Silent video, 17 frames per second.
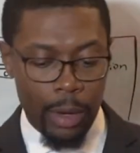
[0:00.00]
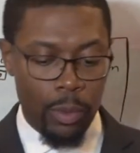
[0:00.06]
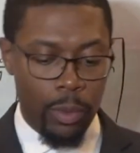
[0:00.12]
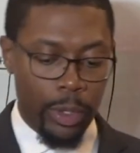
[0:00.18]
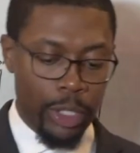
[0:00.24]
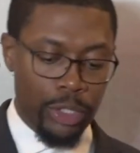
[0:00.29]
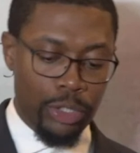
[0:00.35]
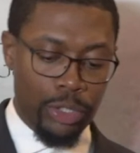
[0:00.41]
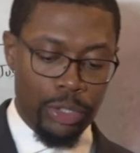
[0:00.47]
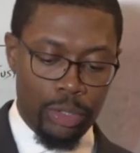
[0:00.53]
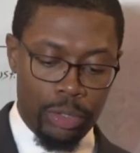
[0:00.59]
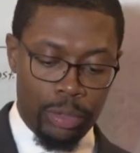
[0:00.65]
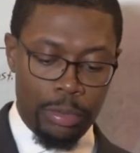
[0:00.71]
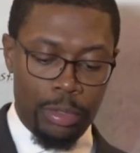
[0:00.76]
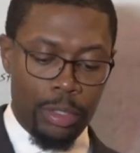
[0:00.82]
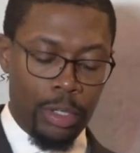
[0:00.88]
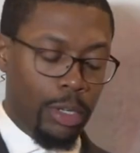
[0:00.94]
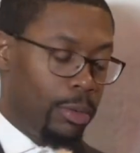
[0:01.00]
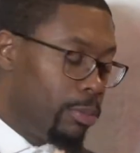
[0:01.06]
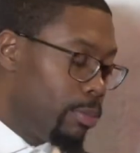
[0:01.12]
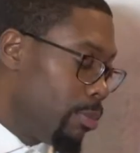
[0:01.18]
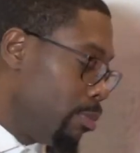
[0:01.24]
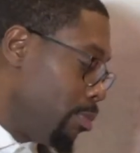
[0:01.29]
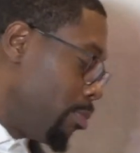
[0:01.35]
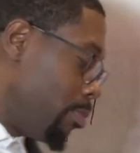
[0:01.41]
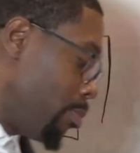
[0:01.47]
wanted to
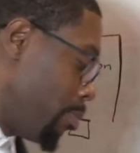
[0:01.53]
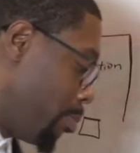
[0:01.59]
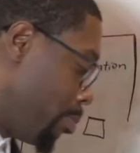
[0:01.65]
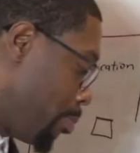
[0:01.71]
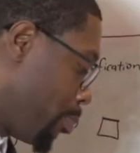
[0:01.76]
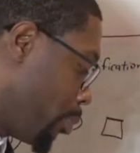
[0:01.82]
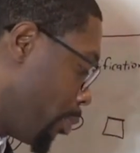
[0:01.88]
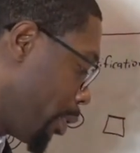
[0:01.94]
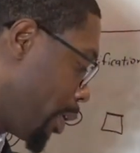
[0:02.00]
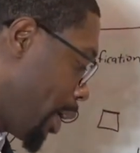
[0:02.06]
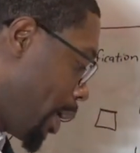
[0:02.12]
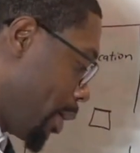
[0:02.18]
point